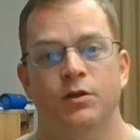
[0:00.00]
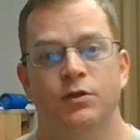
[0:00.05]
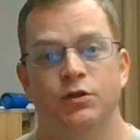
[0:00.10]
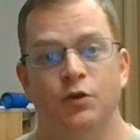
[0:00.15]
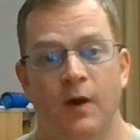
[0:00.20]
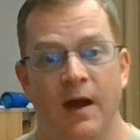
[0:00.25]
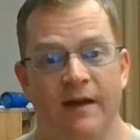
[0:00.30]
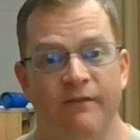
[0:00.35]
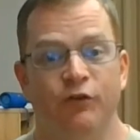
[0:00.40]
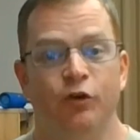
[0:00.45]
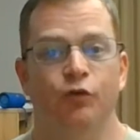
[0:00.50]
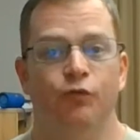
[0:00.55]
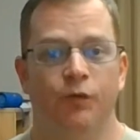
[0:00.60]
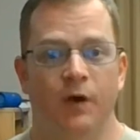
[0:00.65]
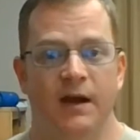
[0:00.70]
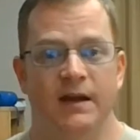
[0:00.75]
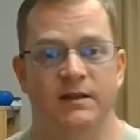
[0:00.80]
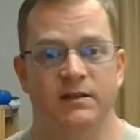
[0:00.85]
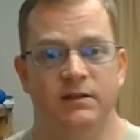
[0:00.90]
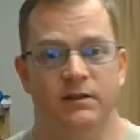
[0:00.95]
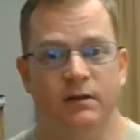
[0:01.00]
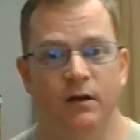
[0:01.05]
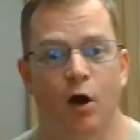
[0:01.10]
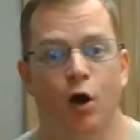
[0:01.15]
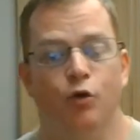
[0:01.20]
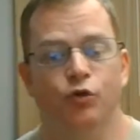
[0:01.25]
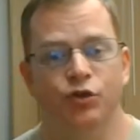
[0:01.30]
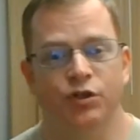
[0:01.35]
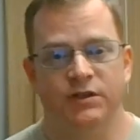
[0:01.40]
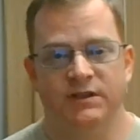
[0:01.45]
So after RACE,
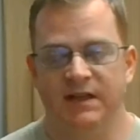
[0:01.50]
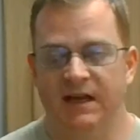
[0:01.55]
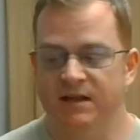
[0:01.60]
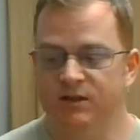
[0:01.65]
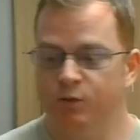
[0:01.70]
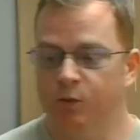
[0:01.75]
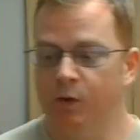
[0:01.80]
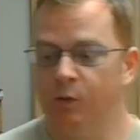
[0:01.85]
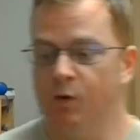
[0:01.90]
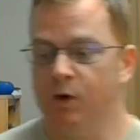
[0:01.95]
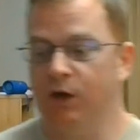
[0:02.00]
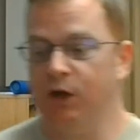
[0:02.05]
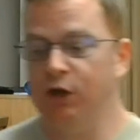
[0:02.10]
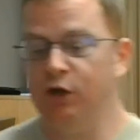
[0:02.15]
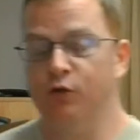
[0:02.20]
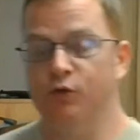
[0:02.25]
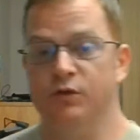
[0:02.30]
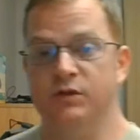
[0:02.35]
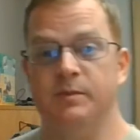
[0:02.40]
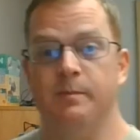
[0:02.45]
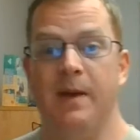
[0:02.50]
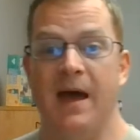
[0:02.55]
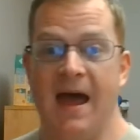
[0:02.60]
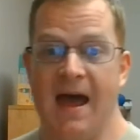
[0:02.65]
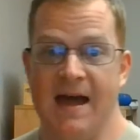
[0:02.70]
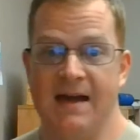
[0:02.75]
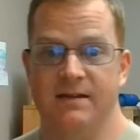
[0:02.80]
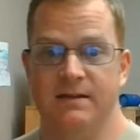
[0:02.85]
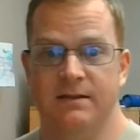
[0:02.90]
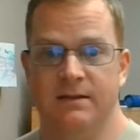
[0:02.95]
OSHA says we want to use
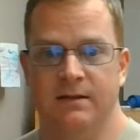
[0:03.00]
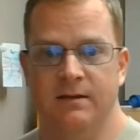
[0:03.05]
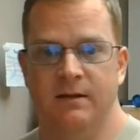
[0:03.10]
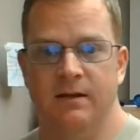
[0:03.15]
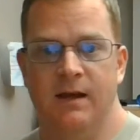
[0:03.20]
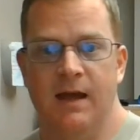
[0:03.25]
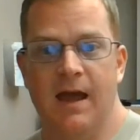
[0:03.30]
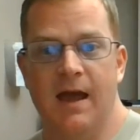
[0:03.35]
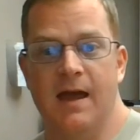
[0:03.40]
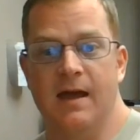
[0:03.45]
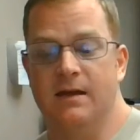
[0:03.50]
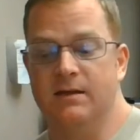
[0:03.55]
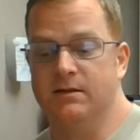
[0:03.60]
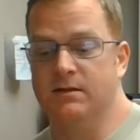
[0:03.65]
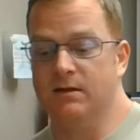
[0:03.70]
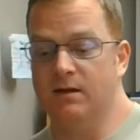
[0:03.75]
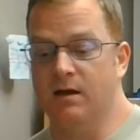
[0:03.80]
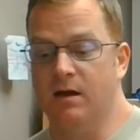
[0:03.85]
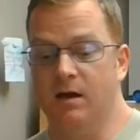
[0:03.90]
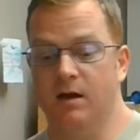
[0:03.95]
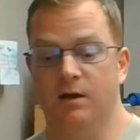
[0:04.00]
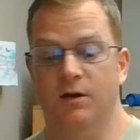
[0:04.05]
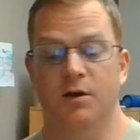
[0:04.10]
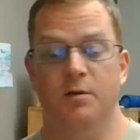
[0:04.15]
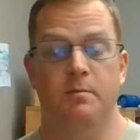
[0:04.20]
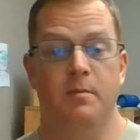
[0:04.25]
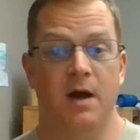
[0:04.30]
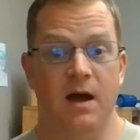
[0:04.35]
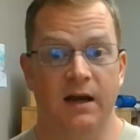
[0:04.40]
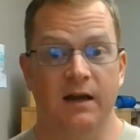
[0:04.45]
PASS as a
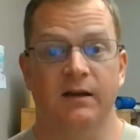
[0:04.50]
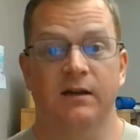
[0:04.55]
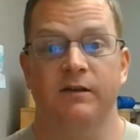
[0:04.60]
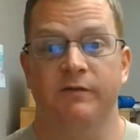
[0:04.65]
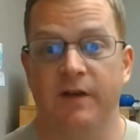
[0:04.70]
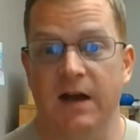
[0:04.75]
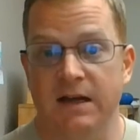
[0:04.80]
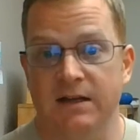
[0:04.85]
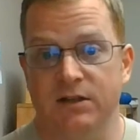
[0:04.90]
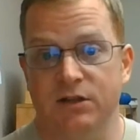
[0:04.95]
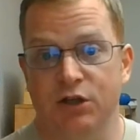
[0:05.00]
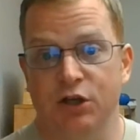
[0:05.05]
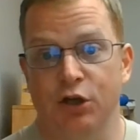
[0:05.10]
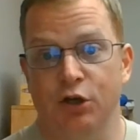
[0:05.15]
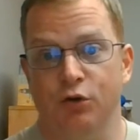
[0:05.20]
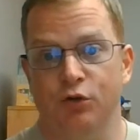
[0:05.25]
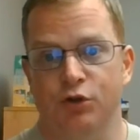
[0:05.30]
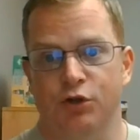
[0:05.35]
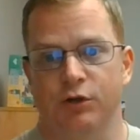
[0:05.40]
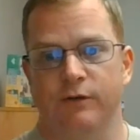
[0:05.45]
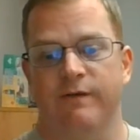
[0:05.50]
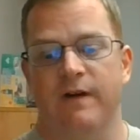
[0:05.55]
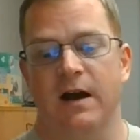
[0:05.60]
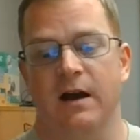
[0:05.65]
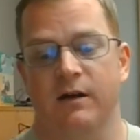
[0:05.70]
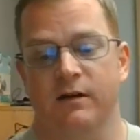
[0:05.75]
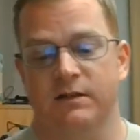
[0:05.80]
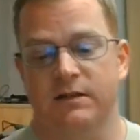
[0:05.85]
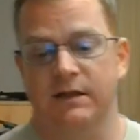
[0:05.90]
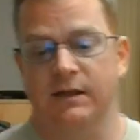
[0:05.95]
mnemonic device to use your
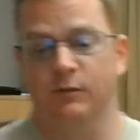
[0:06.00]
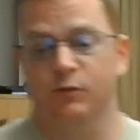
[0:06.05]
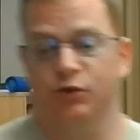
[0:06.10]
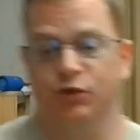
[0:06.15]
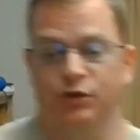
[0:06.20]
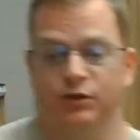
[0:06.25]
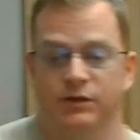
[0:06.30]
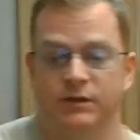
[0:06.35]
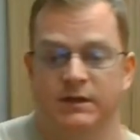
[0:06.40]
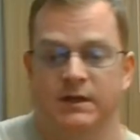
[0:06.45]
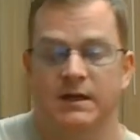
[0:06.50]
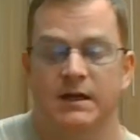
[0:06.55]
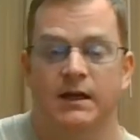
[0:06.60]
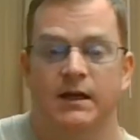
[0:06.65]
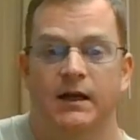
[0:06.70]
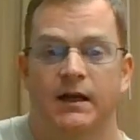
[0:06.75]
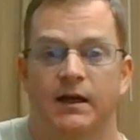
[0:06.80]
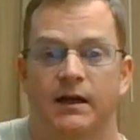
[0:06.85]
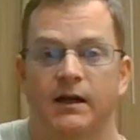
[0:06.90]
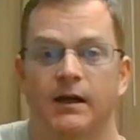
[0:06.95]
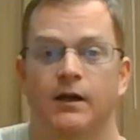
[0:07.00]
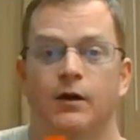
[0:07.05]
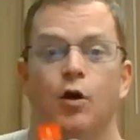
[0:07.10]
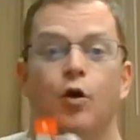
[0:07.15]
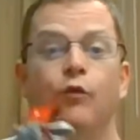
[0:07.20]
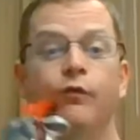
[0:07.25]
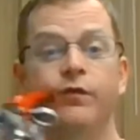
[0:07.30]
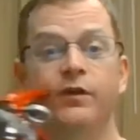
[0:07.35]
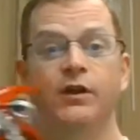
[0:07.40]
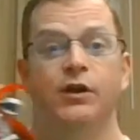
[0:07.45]
fire extinguishers. And
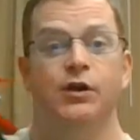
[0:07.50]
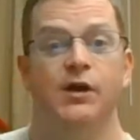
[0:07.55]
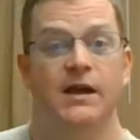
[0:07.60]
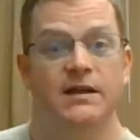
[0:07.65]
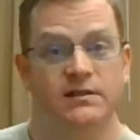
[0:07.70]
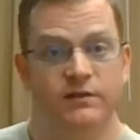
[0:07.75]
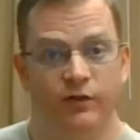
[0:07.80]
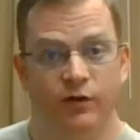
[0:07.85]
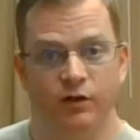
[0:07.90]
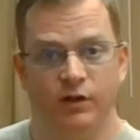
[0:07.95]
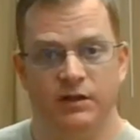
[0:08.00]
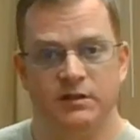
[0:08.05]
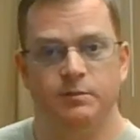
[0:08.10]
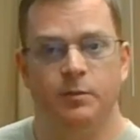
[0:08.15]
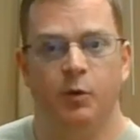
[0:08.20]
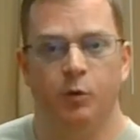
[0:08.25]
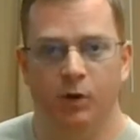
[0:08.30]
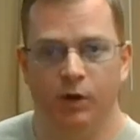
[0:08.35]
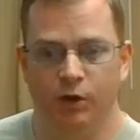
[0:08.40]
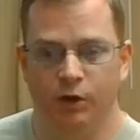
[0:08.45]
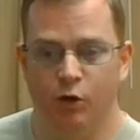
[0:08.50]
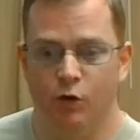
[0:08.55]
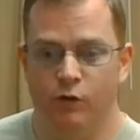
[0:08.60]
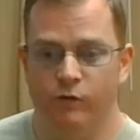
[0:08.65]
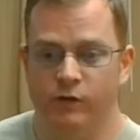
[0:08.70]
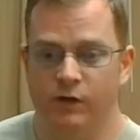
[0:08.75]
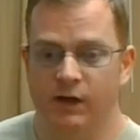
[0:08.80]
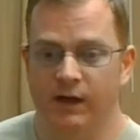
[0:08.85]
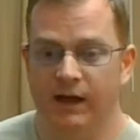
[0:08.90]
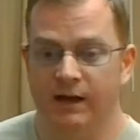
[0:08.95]
hopefully you guys heard this, but we're going to go
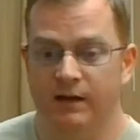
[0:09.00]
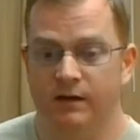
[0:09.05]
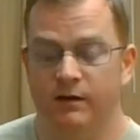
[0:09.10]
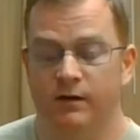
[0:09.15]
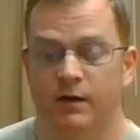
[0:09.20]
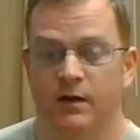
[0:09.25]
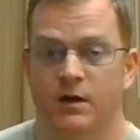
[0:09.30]
over it again.